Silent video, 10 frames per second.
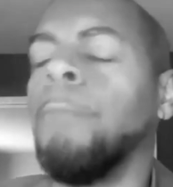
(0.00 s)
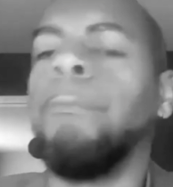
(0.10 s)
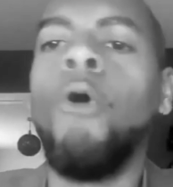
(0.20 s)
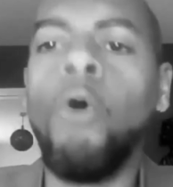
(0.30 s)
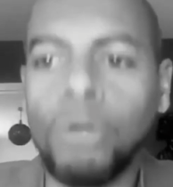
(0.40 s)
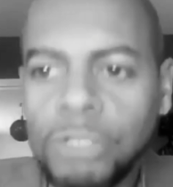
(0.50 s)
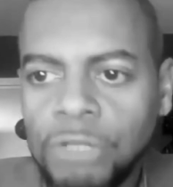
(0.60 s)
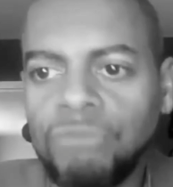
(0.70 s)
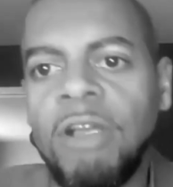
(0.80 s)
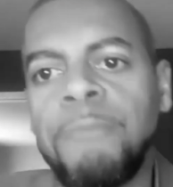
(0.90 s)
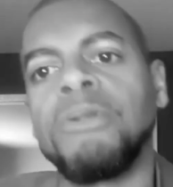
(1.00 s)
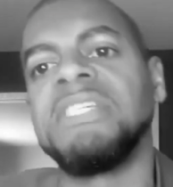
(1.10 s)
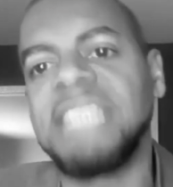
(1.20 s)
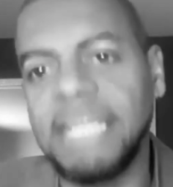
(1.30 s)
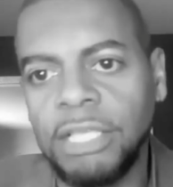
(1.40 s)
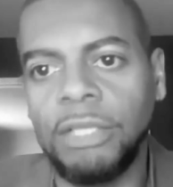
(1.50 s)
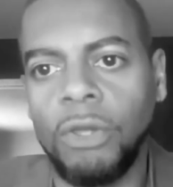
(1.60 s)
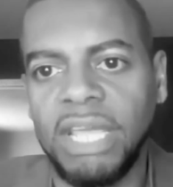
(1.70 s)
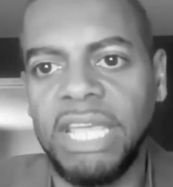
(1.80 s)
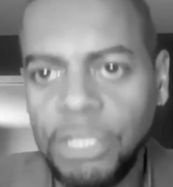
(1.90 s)
purport to represent
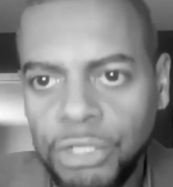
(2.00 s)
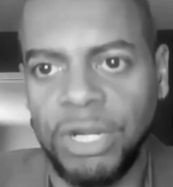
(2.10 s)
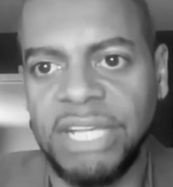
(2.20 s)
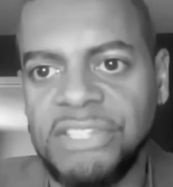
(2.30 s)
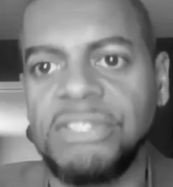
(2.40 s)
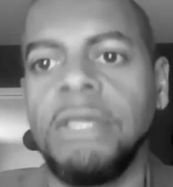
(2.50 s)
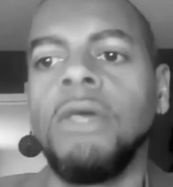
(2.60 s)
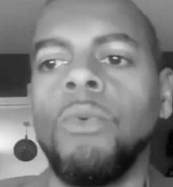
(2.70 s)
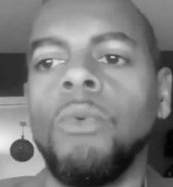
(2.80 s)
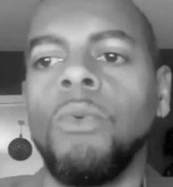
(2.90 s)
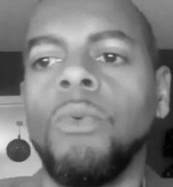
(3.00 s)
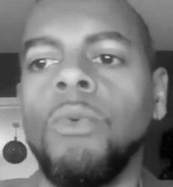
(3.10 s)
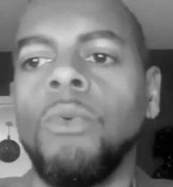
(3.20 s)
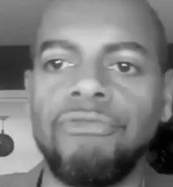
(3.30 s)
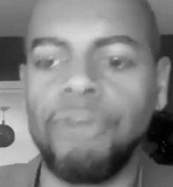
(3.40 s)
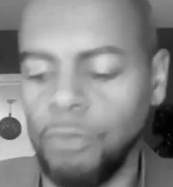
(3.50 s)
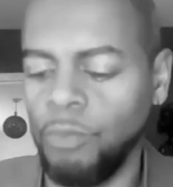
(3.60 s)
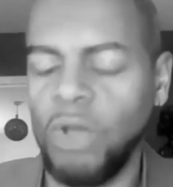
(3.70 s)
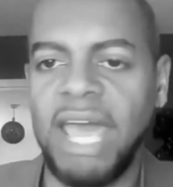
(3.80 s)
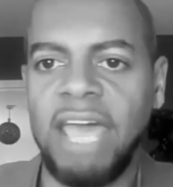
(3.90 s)
your interests will go in a
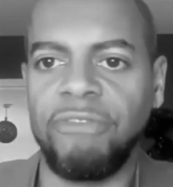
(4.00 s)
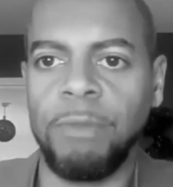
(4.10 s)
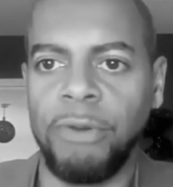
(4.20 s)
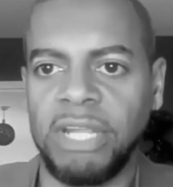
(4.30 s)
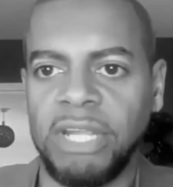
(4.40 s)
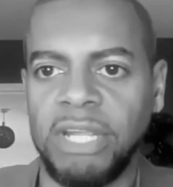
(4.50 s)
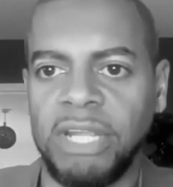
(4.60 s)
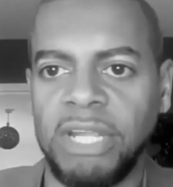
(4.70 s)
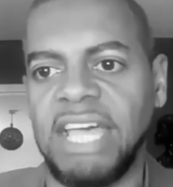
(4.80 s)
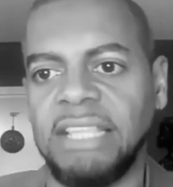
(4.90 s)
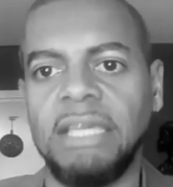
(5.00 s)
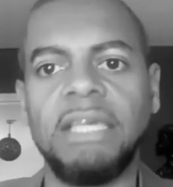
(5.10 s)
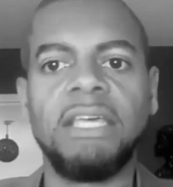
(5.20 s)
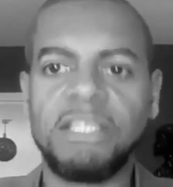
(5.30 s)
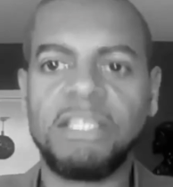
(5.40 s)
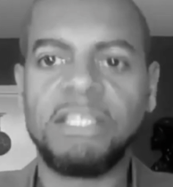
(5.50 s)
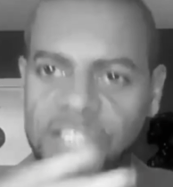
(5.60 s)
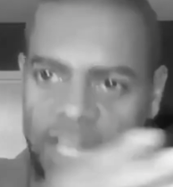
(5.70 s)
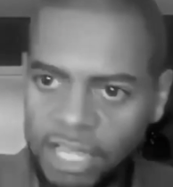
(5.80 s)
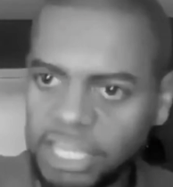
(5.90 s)
room where everybody has said
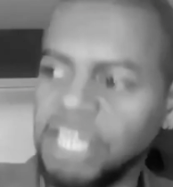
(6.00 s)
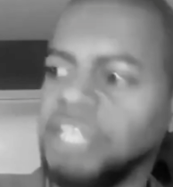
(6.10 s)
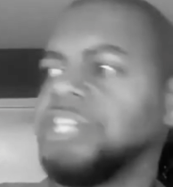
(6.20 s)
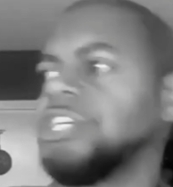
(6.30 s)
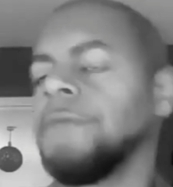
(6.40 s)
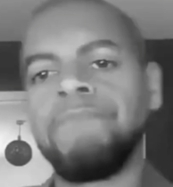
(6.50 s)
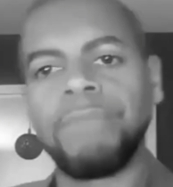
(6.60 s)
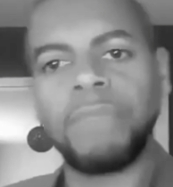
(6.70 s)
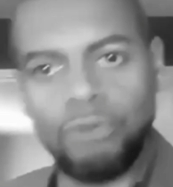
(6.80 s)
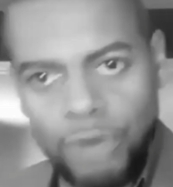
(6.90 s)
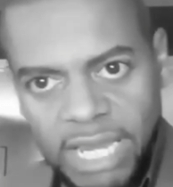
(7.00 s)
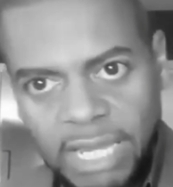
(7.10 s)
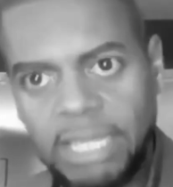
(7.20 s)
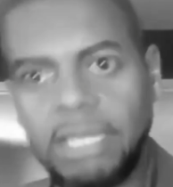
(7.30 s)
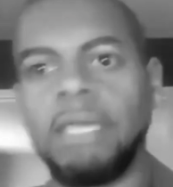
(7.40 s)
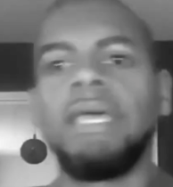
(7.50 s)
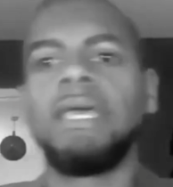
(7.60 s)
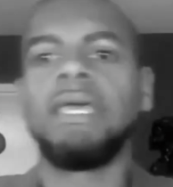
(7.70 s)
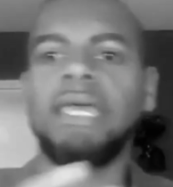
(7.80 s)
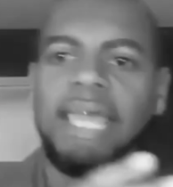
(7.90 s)
Turkish, Greek,
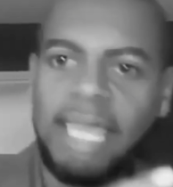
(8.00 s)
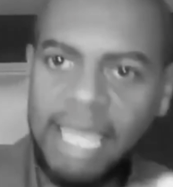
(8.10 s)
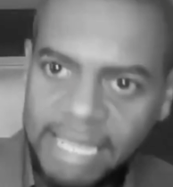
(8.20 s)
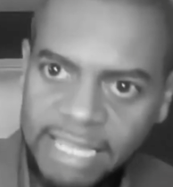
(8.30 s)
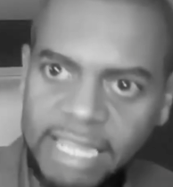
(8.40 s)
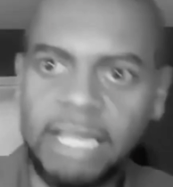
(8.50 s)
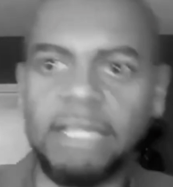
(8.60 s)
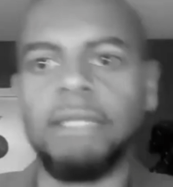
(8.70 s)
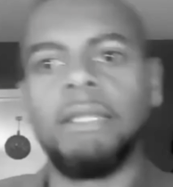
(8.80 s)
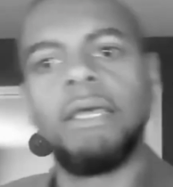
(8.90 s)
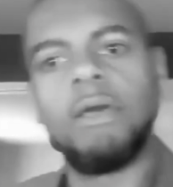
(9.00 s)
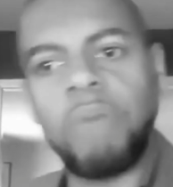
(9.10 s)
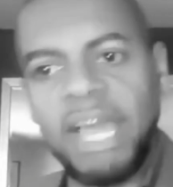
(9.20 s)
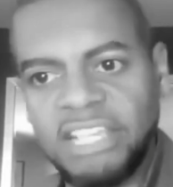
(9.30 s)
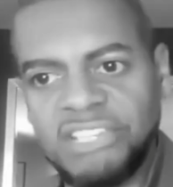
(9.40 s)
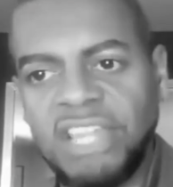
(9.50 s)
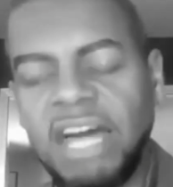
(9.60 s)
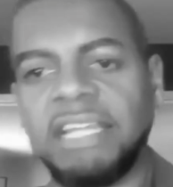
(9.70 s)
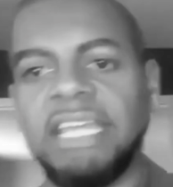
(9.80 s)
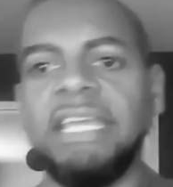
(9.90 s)
Indian,
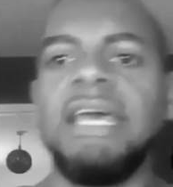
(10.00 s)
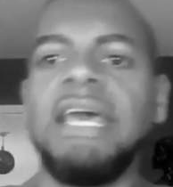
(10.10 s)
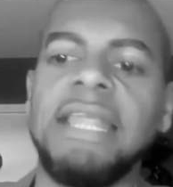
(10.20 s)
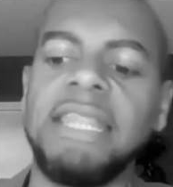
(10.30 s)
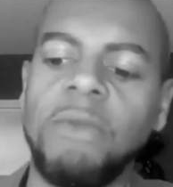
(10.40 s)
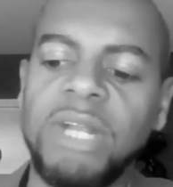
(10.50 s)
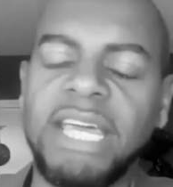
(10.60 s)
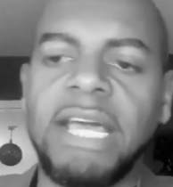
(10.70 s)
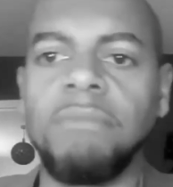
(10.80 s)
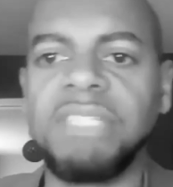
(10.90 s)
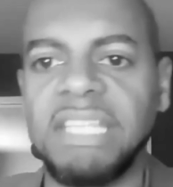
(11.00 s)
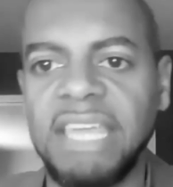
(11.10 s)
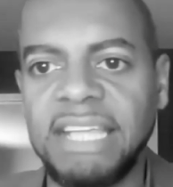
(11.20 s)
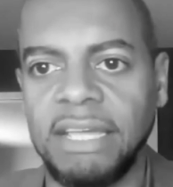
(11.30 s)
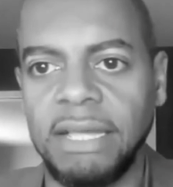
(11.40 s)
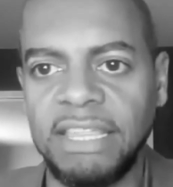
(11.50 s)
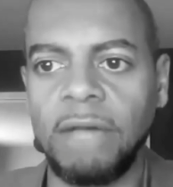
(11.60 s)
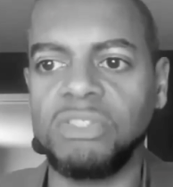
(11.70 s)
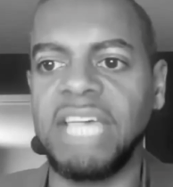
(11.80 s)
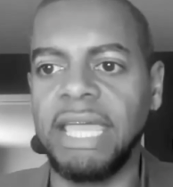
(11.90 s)
Pakistani, and then when it comes to their
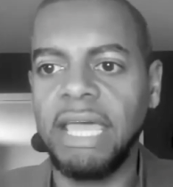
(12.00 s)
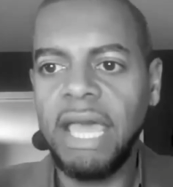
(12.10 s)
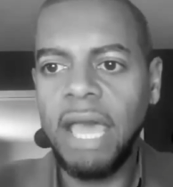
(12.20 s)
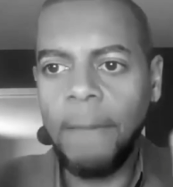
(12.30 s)
turn, they'll say